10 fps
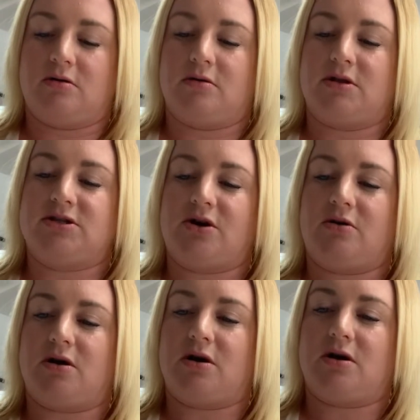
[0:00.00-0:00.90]
this
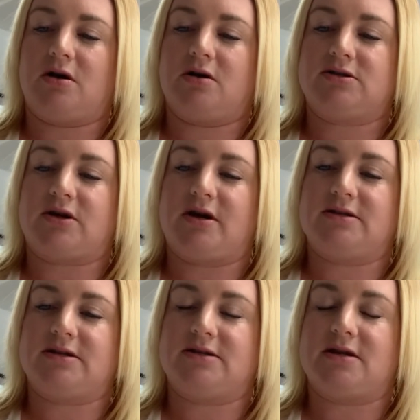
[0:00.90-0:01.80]

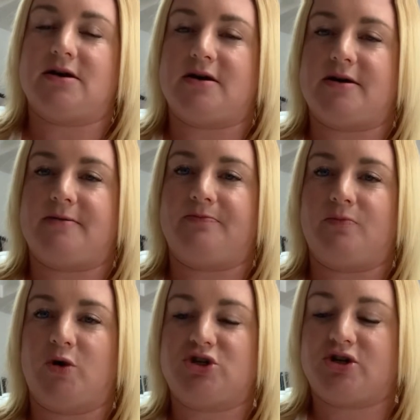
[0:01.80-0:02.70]
is the
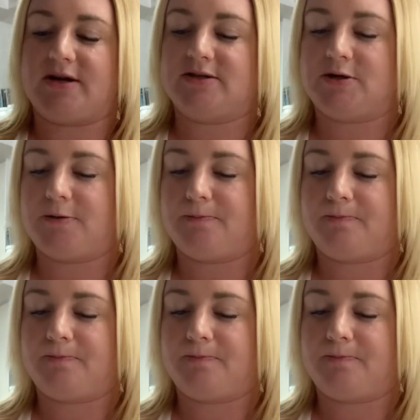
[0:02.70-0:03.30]
moisturizer,